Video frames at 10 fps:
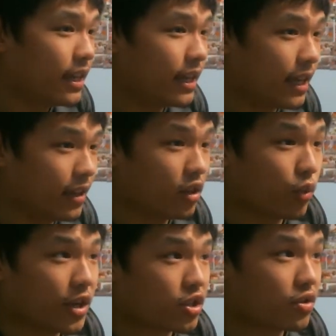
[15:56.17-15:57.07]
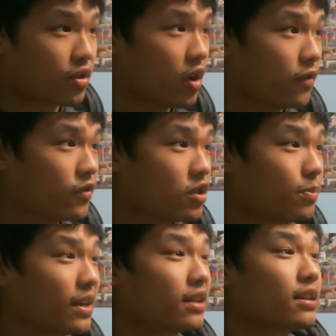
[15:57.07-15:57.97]
in the Western Conference,
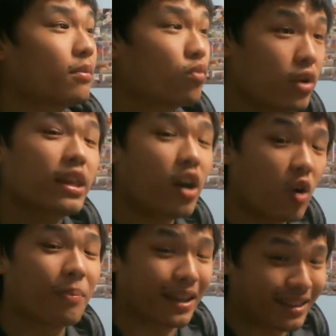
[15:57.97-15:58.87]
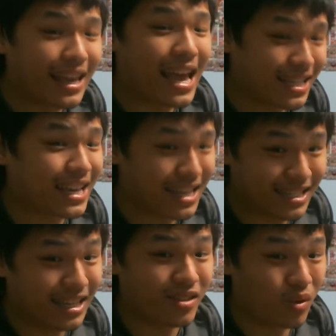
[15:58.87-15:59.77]
because I'm really hoping SKC
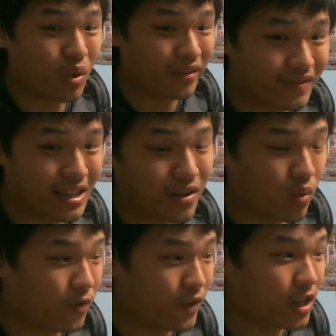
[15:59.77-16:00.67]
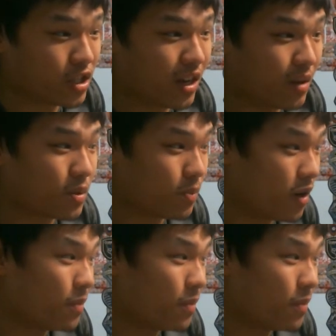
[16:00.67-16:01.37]
is the one that will finish top spot.